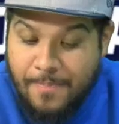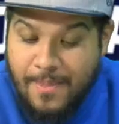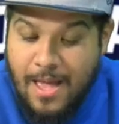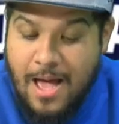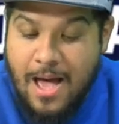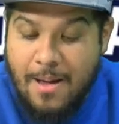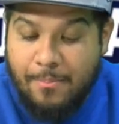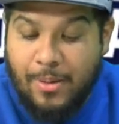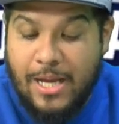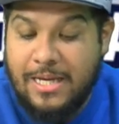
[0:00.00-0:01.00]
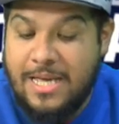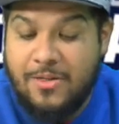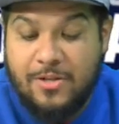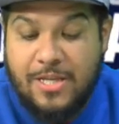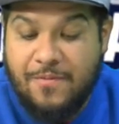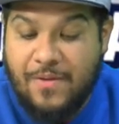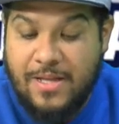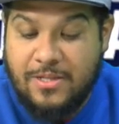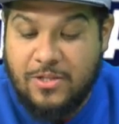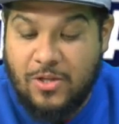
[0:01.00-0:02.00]
but neither
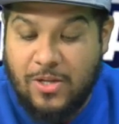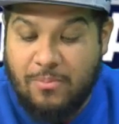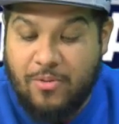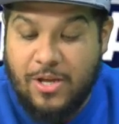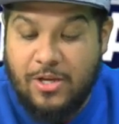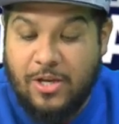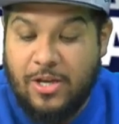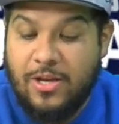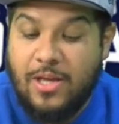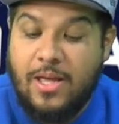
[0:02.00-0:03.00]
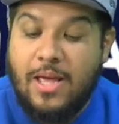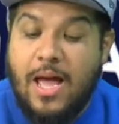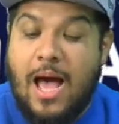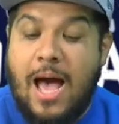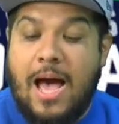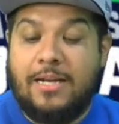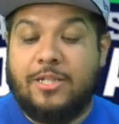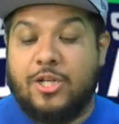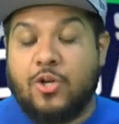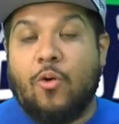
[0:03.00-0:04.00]
defense is looking pretty good.
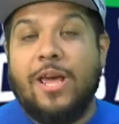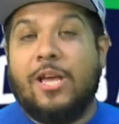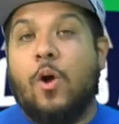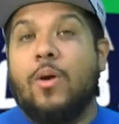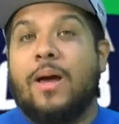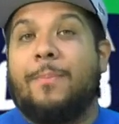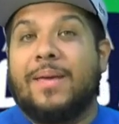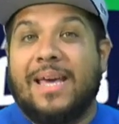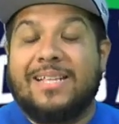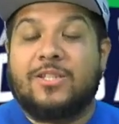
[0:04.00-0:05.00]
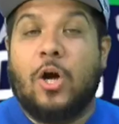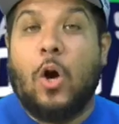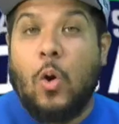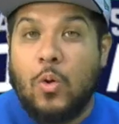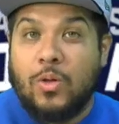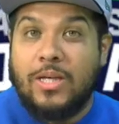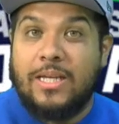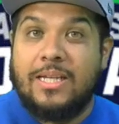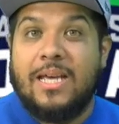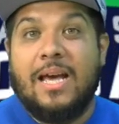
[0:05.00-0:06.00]
Detroit going up against Oakland.